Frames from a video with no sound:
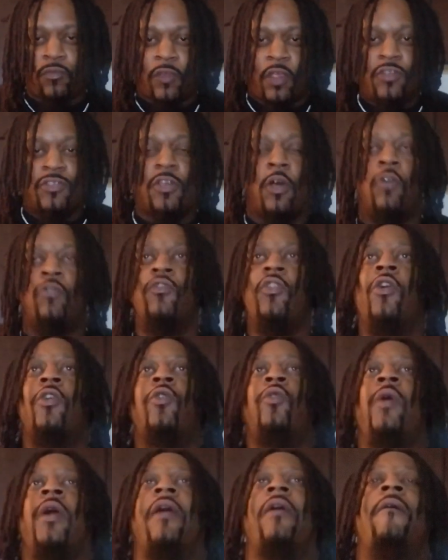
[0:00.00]
So real
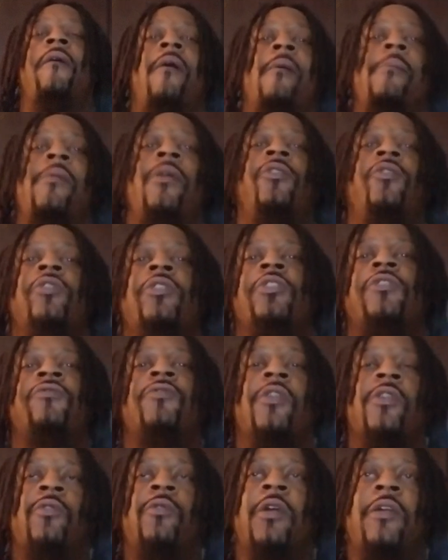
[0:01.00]
quick, I'm gonna do this
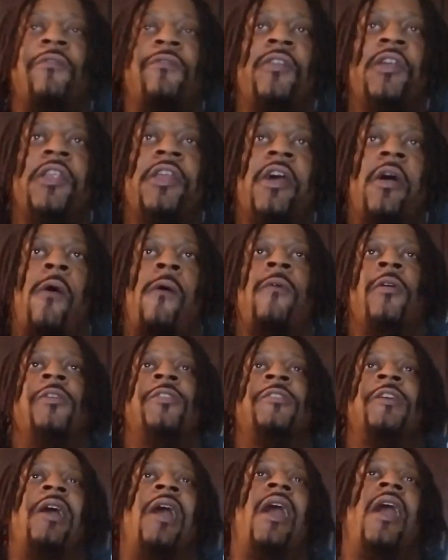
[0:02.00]
real quick video.
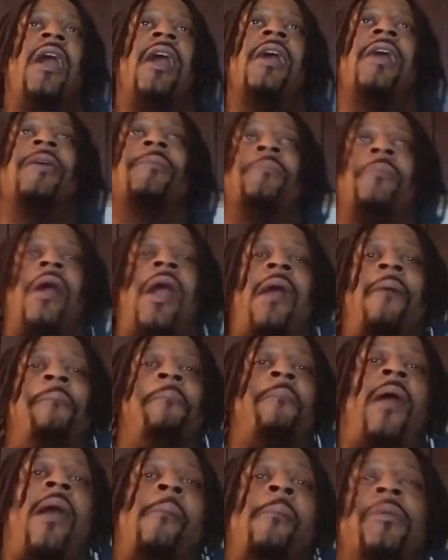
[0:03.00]
I'm
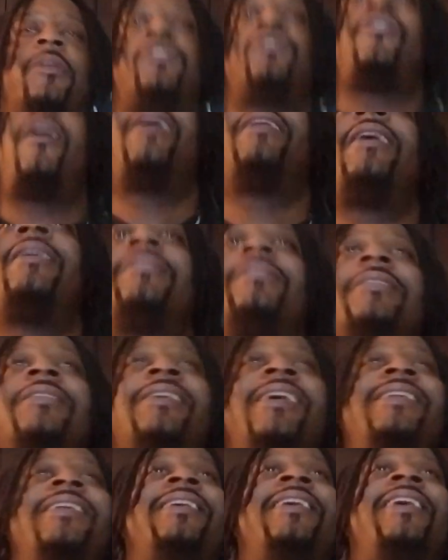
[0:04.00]
gonna try not to let it